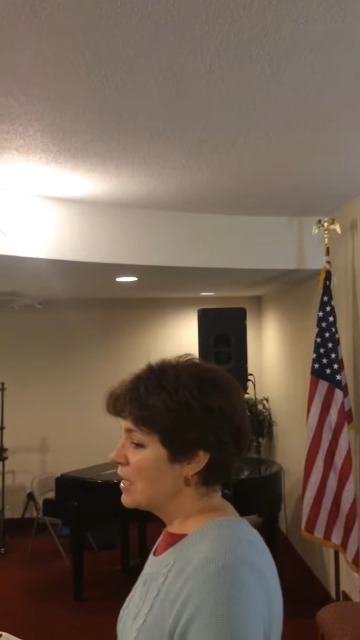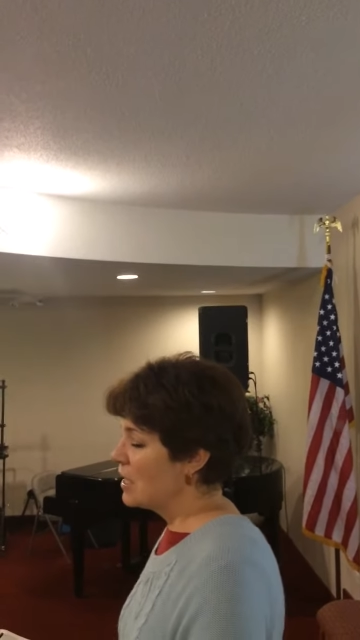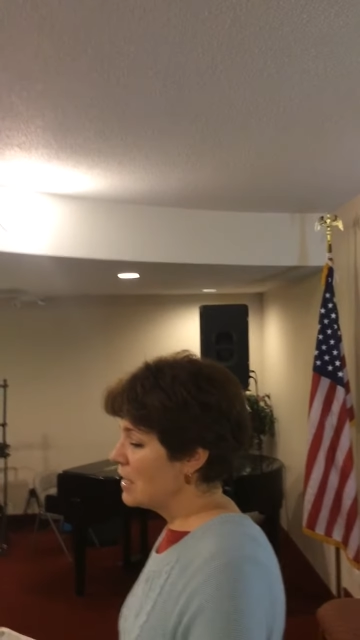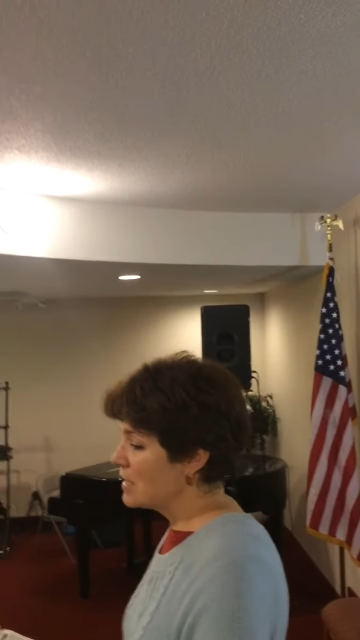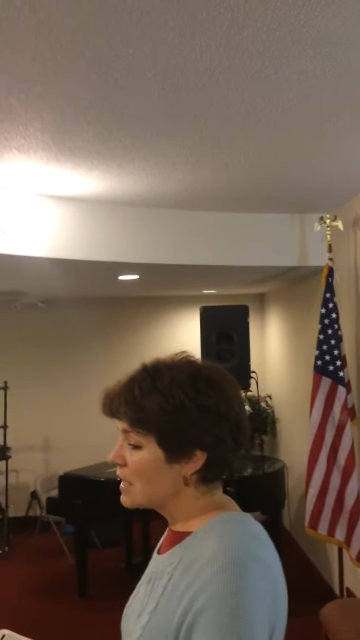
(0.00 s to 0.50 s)

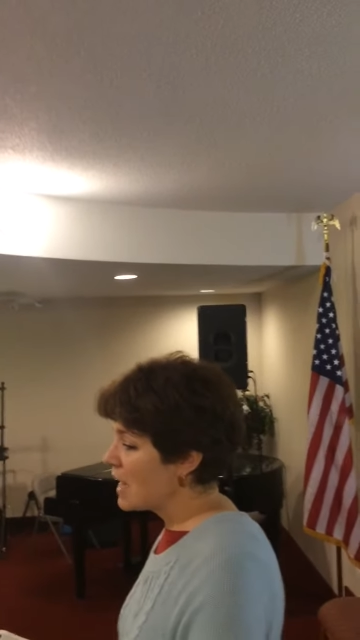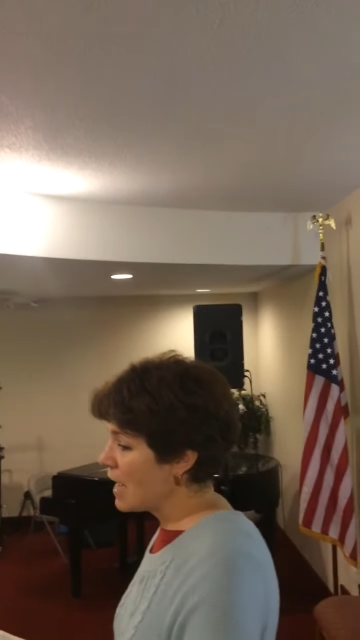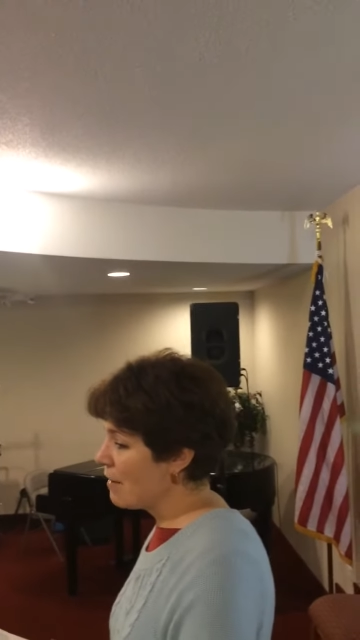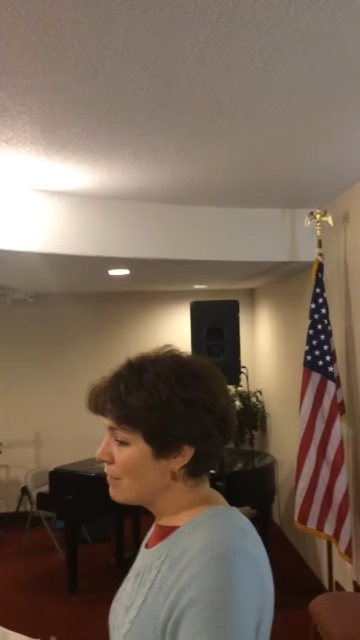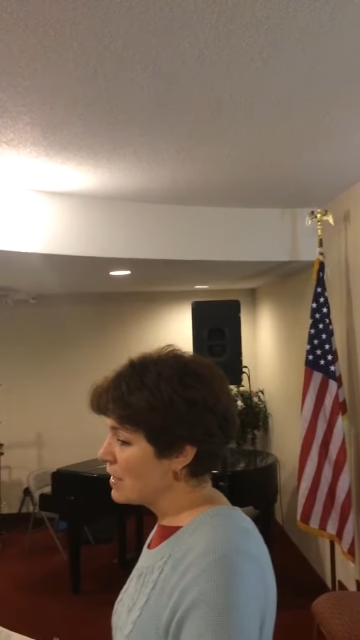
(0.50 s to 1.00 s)
he is in
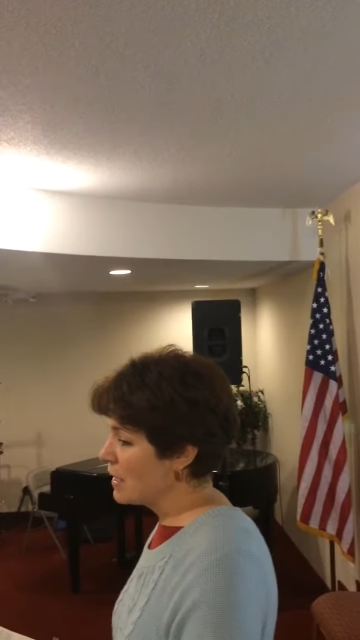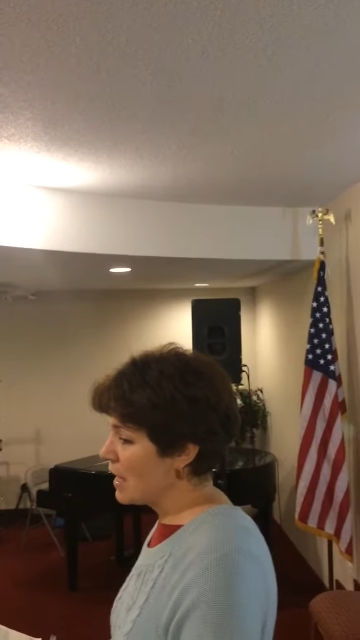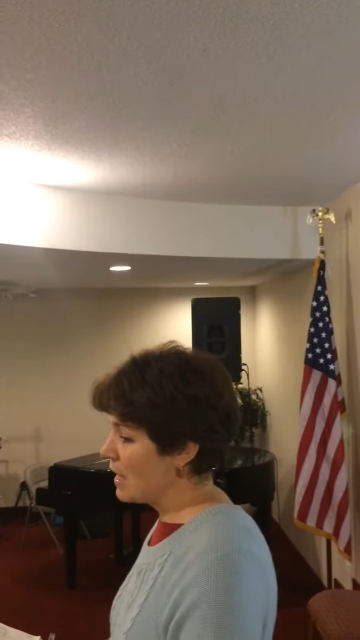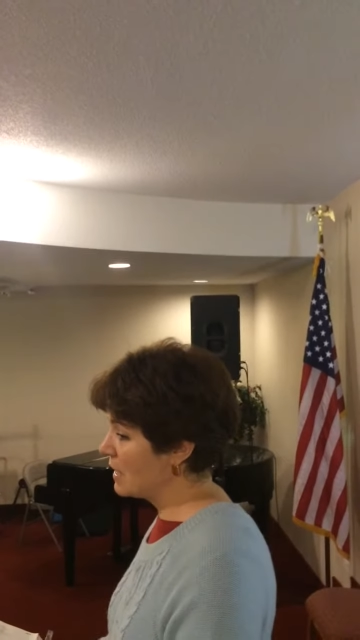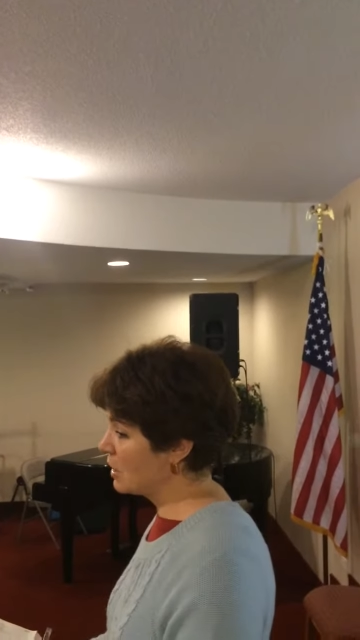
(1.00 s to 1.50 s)
heaven
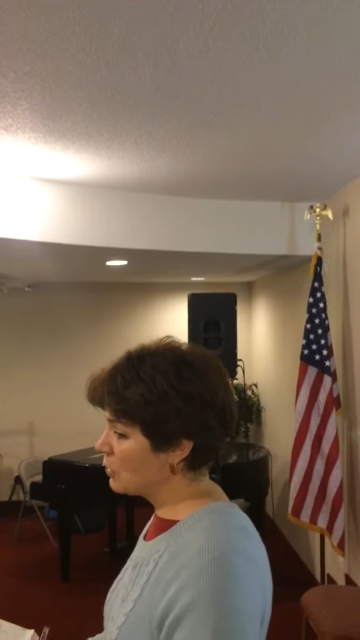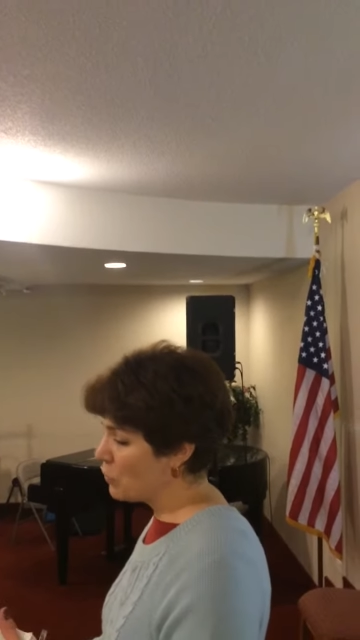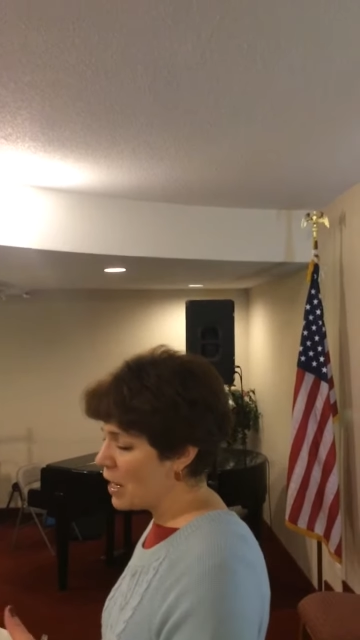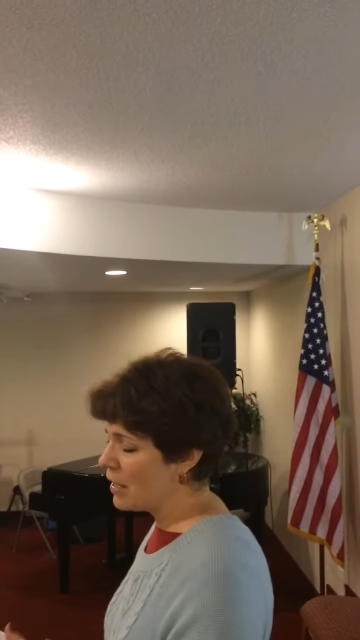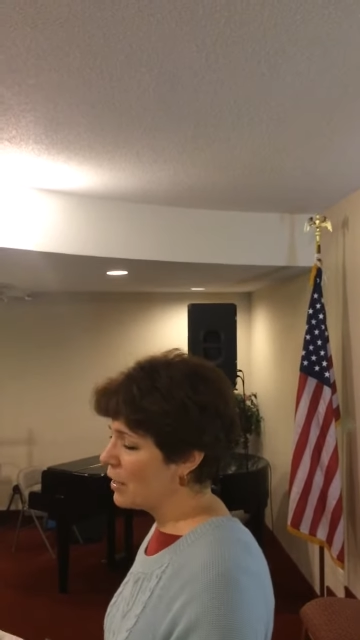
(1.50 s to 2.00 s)
as a
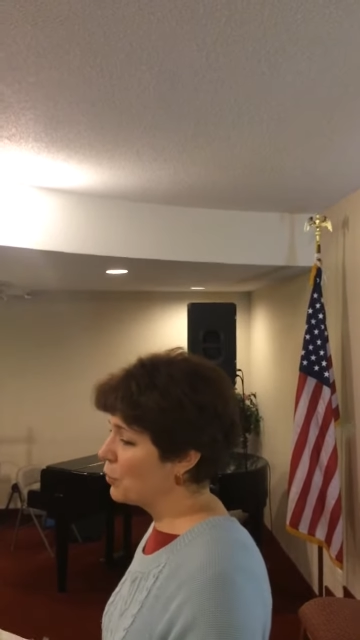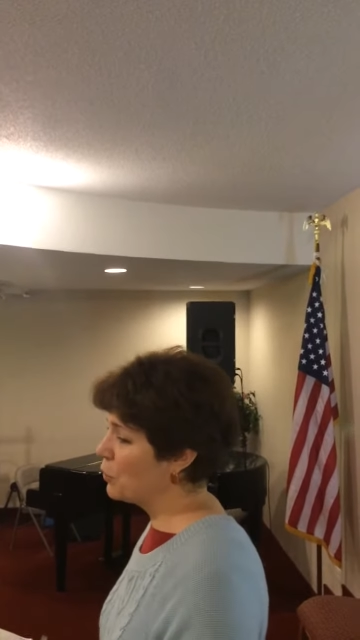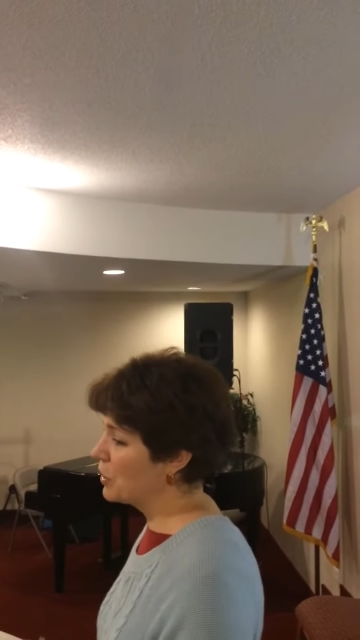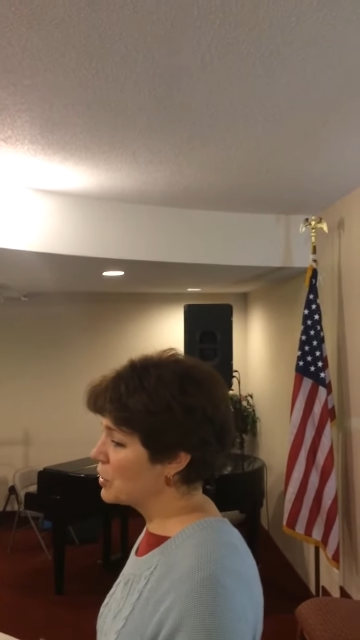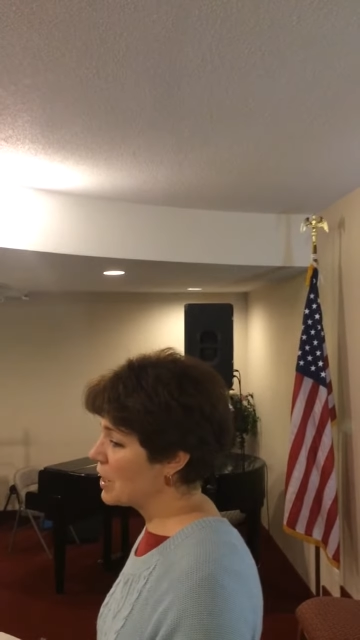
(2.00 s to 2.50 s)
Ruach
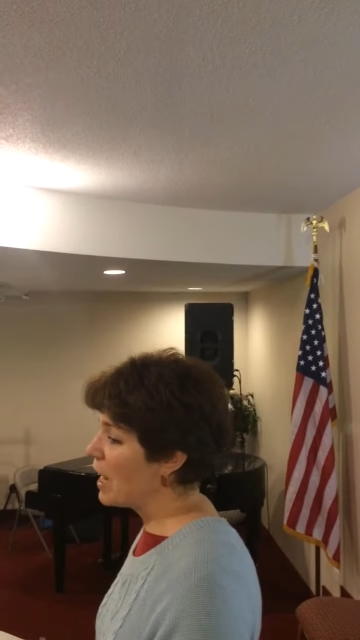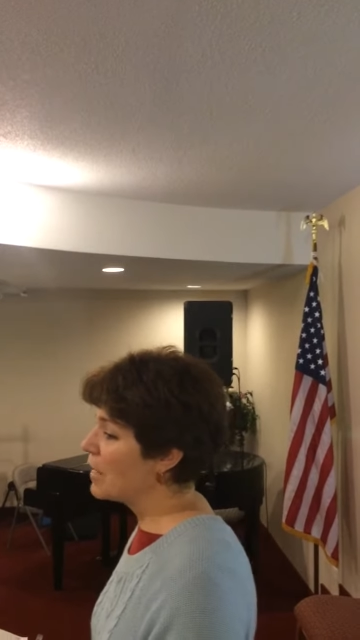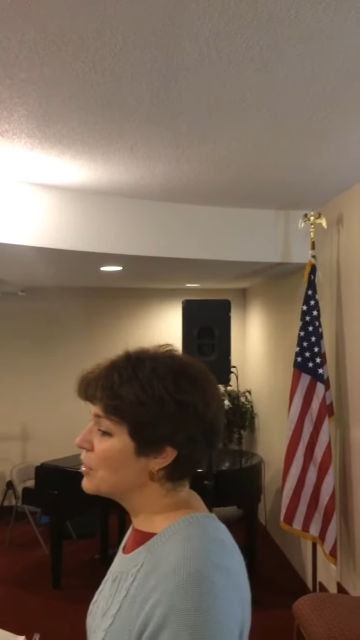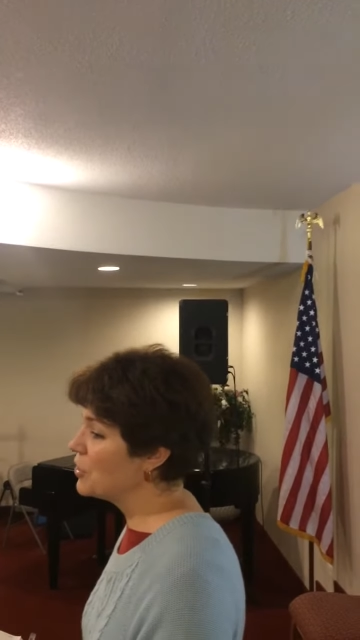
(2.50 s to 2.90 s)
HaKodesh are uh,